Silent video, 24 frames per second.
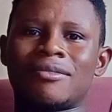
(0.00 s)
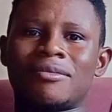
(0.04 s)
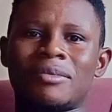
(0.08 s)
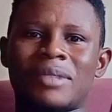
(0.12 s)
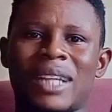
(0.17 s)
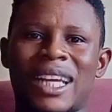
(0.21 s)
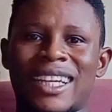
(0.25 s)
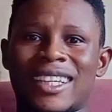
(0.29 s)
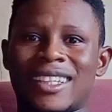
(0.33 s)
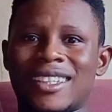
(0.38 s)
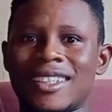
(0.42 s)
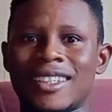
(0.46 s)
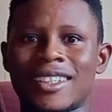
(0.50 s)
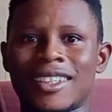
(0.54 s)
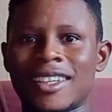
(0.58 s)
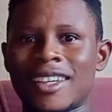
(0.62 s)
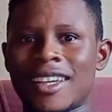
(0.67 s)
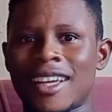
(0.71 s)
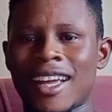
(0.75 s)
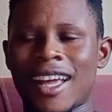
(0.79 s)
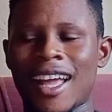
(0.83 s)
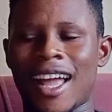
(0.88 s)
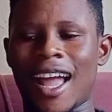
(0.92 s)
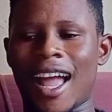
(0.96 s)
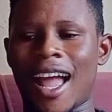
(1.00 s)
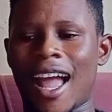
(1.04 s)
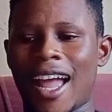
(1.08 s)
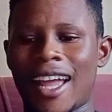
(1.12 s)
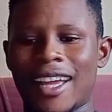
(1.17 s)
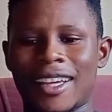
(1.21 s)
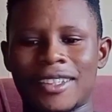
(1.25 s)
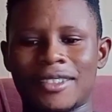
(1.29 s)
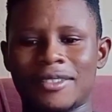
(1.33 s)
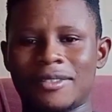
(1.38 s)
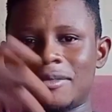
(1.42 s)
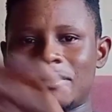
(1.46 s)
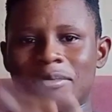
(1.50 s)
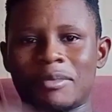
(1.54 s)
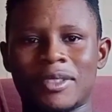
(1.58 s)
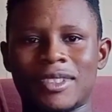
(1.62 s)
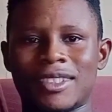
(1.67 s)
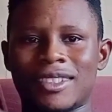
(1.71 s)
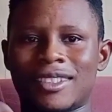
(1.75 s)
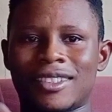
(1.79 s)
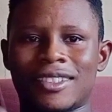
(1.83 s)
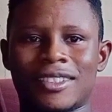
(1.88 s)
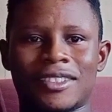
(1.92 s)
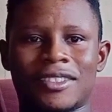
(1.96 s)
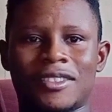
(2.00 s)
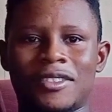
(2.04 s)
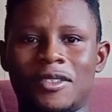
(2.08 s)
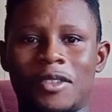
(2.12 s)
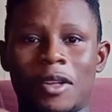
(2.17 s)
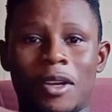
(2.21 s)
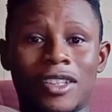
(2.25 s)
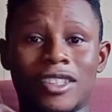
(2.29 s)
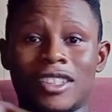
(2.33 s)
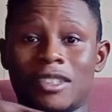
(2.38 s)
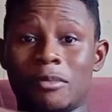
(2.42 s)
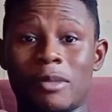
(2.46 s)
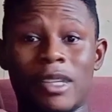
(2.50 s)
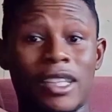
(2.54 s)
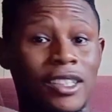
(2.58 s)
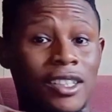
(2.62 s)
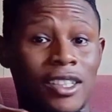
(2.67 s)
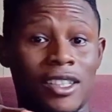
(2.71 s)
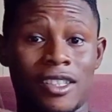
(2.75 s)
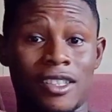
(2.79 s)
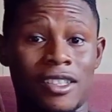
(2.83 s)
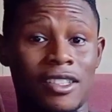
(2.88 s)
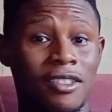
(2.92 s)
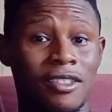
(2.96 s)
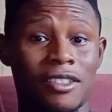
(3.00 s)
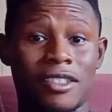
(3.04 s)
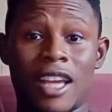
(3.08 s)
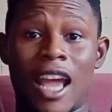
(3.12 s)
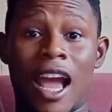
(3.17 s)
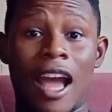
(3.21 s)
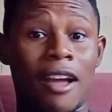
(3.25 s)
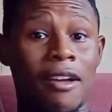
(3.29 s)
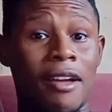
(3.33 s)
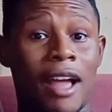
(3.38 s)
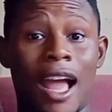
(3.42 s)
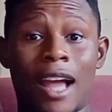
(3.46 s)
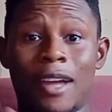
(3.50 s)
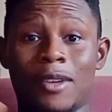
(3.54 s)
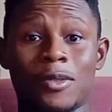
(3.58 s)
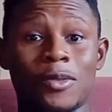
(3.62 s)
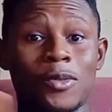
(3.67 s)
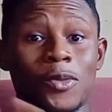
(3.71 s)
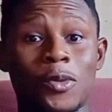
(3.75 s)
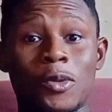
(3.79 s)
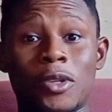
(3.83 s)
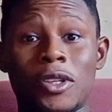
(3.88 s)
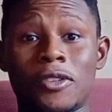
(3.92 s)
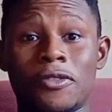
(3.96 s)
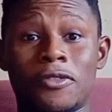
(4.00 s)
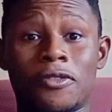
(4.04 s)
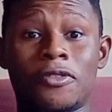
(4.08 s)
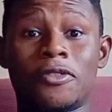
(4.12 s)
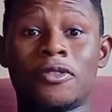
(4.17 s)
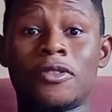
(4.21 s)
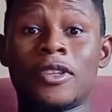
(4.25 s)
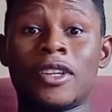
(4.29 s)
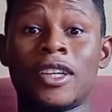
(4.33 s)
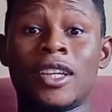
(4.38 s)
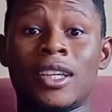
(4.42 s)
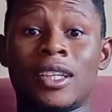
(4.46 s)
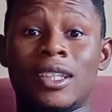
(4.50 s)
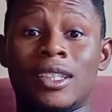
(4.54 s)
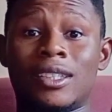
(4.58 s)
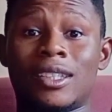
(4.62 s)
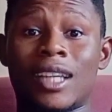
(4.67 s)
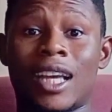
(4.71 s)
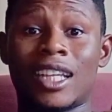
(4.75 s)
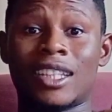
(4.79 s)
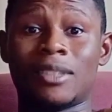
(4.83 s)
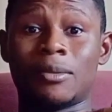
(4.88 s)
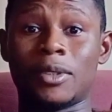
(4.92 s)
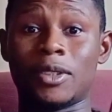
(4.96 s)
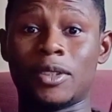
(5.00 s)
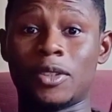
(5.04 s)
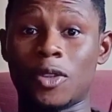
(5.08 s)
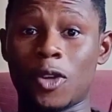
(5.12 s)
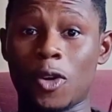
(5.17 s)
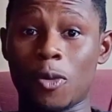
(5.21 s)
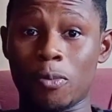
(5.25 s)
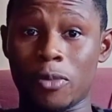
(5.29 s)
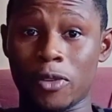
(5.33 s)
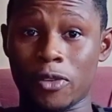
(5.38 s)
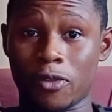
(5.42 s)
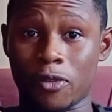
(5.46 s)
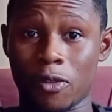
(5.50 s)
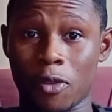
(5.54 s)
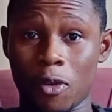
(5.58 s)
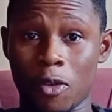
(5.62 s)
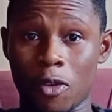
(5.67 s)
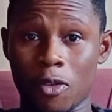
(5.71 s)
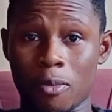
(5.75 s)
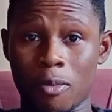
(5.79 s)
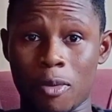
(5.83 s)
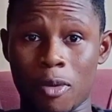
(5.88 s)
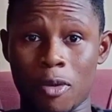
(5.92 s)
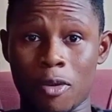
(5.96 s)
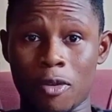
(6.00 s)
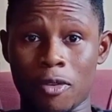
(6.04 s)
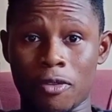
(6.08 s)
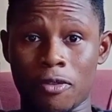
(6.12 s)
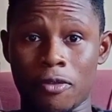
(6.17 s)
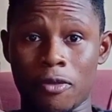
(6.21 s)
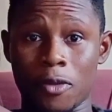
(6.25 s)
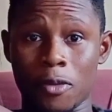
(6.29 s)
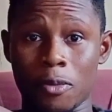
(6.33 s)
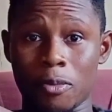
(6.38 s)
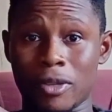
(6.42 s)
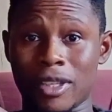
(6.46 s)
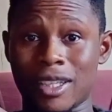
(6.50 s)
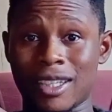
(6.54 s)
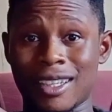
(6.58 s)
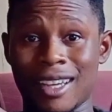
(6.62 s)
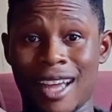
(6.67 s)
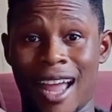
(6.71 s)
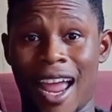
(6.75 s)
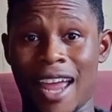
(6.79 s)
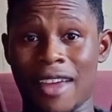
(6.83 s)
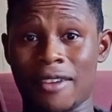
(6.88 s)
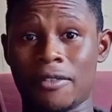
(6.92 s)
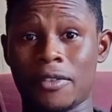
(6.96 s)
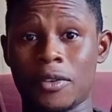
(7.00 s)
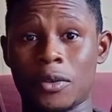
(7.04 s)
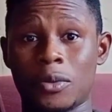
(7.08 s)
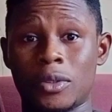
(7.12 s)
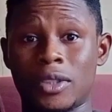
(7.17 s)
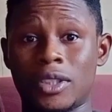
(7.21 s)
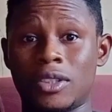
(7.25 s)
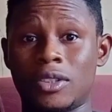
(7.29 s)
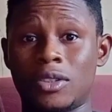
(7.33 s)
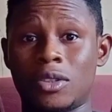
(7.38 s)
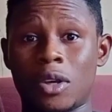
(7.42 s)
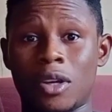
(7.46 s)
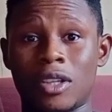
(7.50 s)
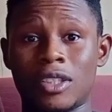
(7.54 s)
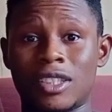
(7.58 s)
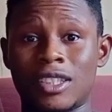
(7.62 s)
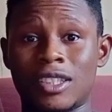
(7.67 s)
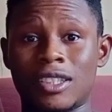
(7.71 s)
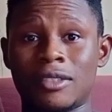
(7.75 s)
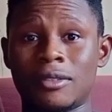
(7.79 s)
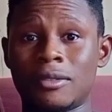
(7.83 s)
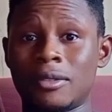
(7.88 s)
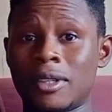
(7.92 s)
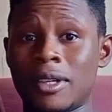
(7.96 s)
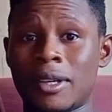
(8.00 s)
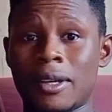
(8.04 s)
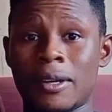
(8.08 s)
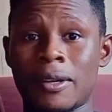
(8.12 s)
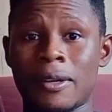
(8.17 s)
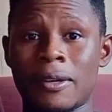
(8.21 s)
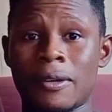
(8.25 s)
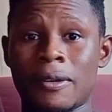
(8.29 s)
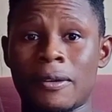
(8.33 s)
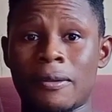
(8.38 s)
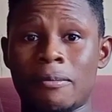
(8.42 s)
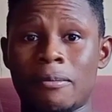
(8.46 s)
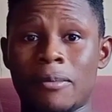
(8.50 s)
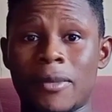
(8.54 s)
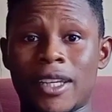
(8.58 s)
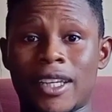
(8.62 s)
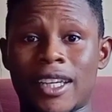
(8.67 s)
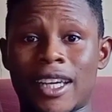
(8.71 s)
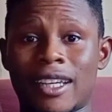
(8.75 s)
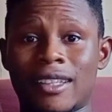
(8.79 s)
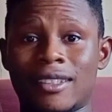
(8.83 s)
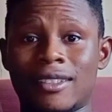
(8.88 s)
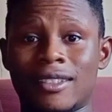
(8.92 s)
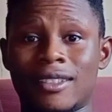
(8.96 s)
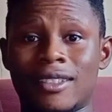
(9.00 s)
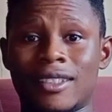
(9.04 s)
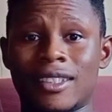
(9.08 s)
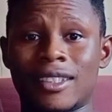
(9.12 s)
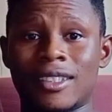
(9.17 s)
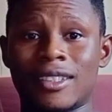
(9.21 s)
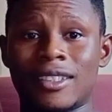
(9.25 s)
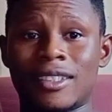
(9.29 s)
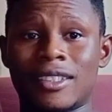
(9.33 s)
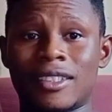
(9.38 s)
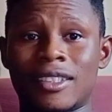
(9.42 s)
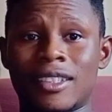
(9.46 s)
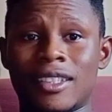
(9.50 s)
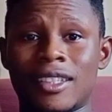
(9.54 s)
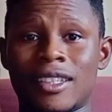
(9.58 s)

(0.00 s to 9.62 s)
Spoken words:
Like it doesn't make sense. Yeah, I don't know if it has been done before, but for me, I feel it doesn't make any sense.